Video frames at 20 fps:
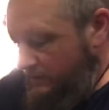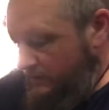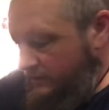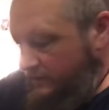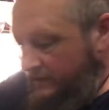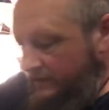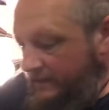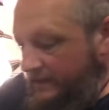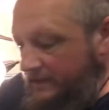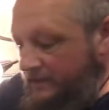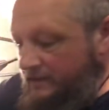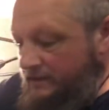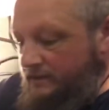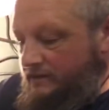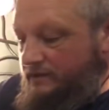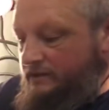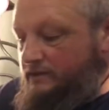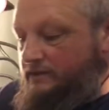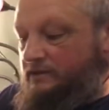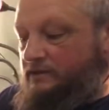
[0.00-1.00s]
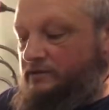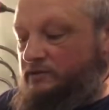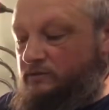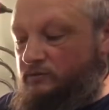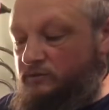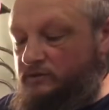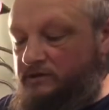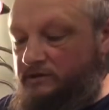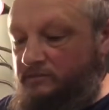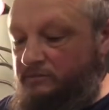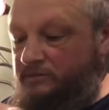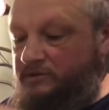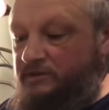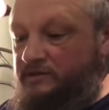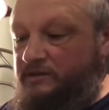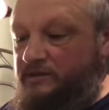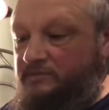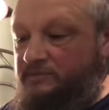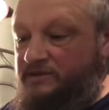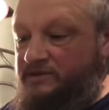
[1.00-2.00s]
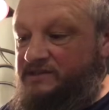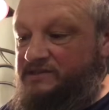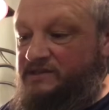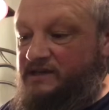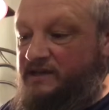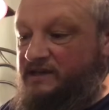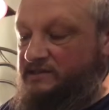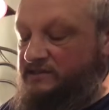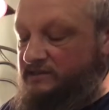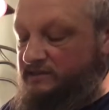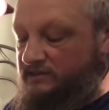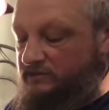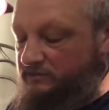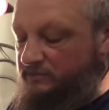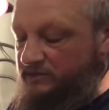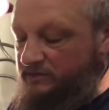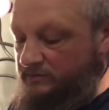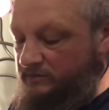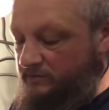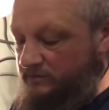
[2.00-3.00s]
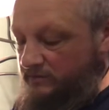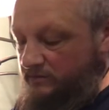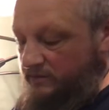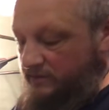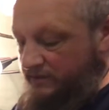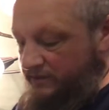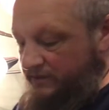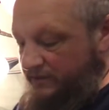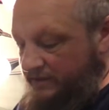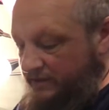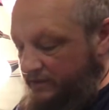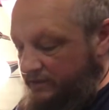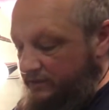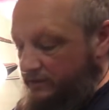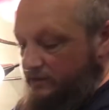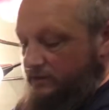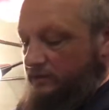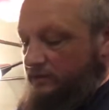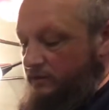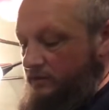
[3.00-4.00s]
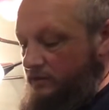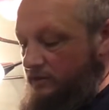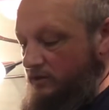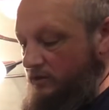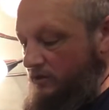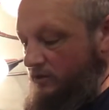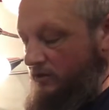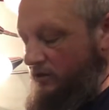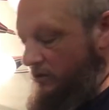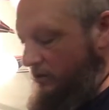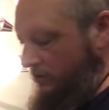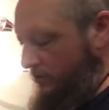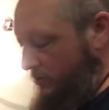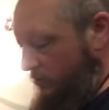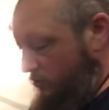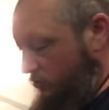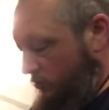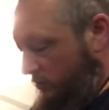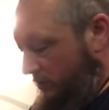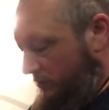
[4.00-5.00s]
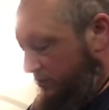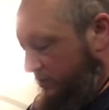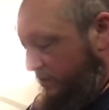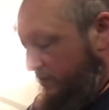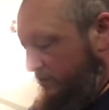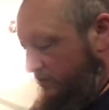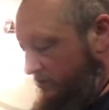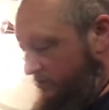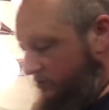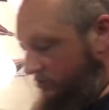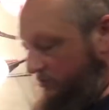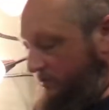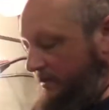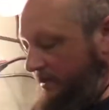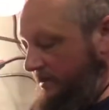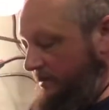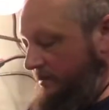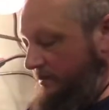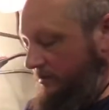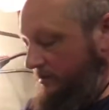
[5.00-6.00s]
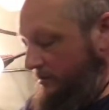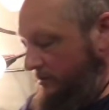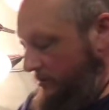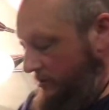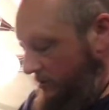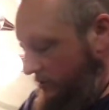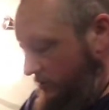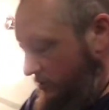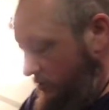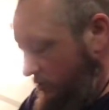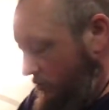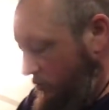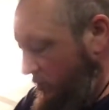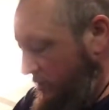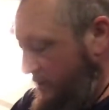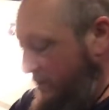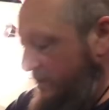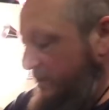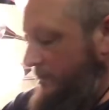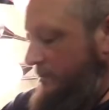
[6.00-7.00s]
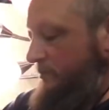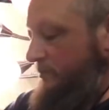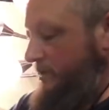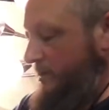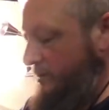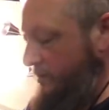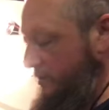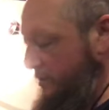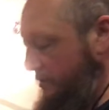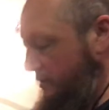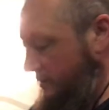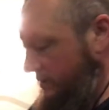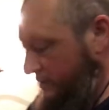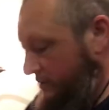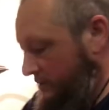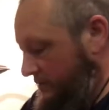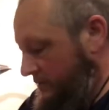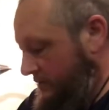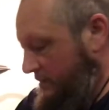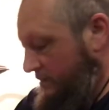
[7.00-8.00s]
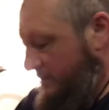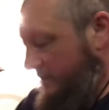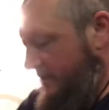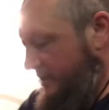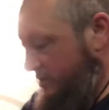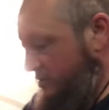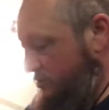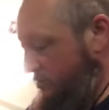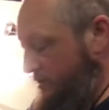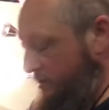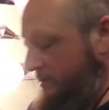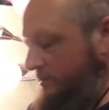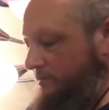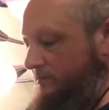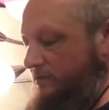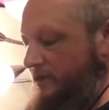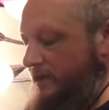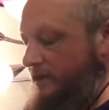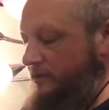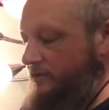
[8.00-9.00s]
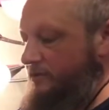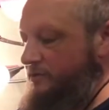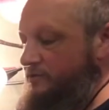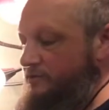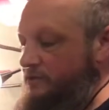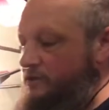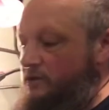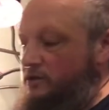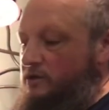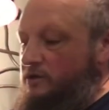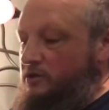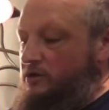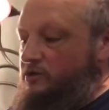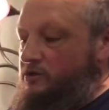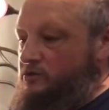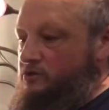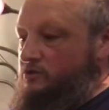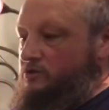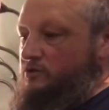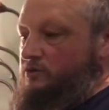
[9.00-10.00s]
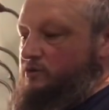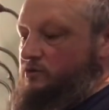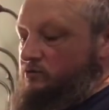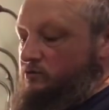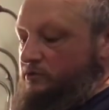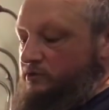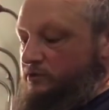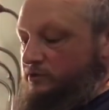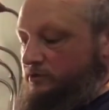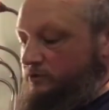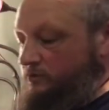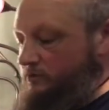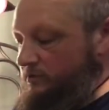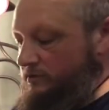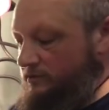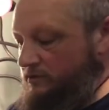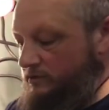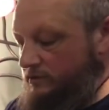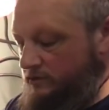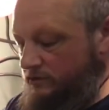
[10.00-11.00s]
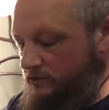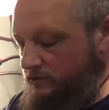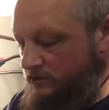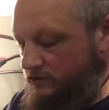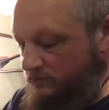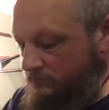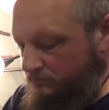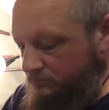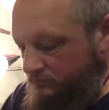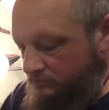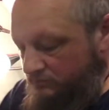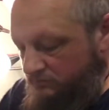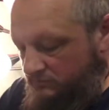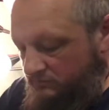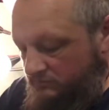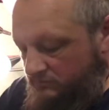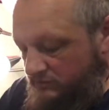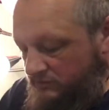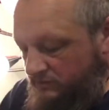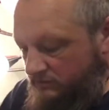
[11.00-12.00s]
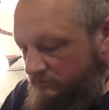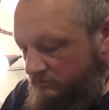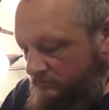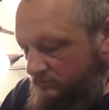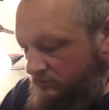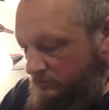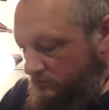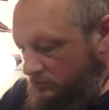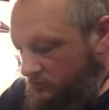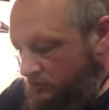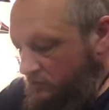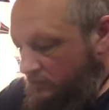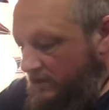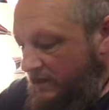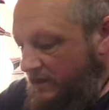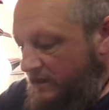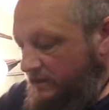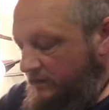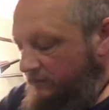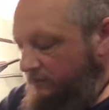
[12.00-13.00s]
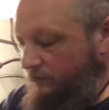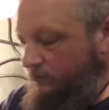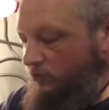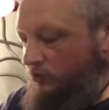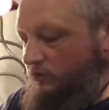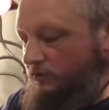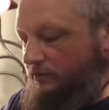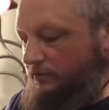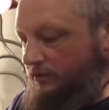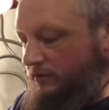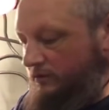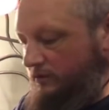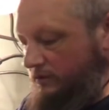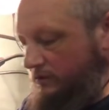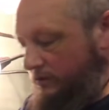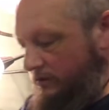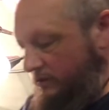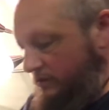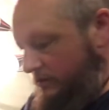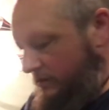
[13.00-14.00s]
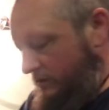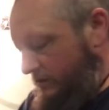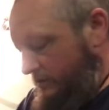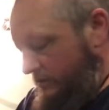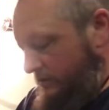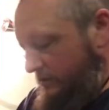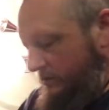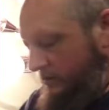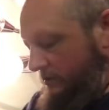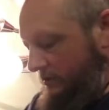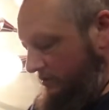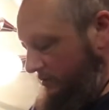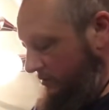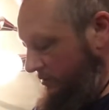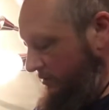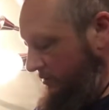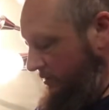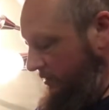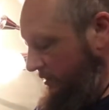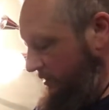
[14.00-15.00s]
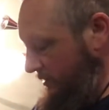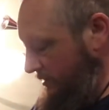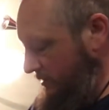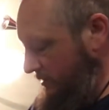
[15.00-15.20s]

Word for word: Again, we're going to build up the sides a little bit thicker on our rolling pins so that we can get better texturing patterns. So all you want to do is just go back and forth on it